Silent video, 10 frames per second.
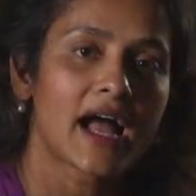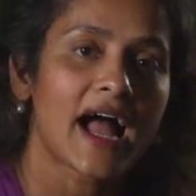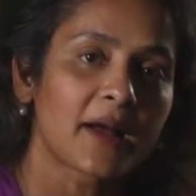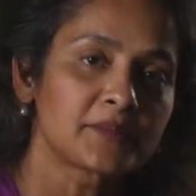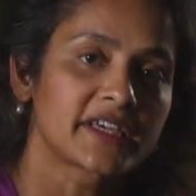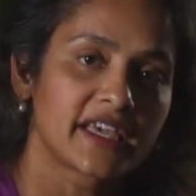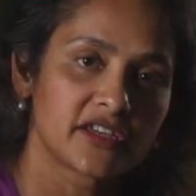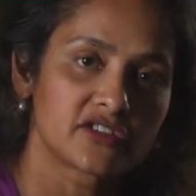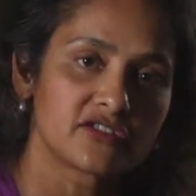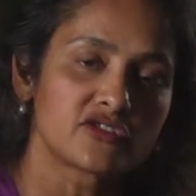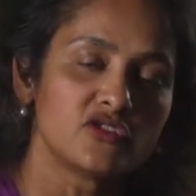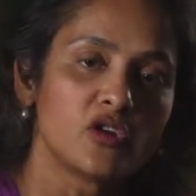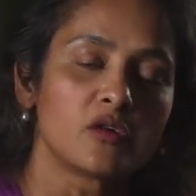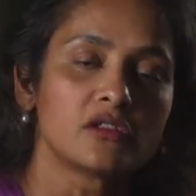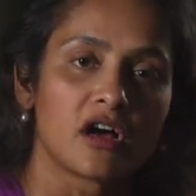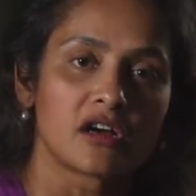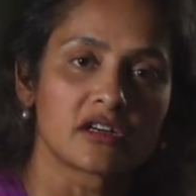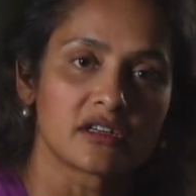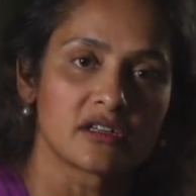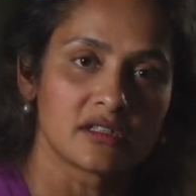Applications no
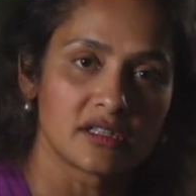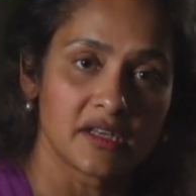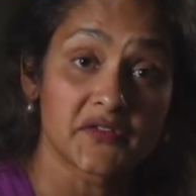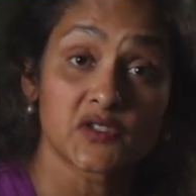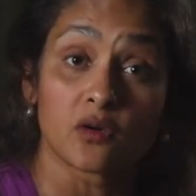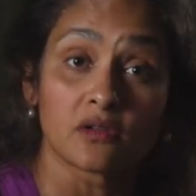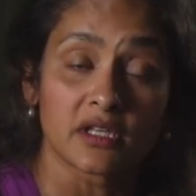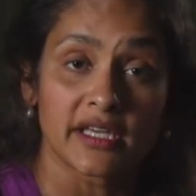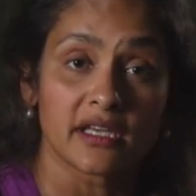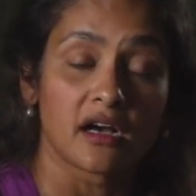longer live solely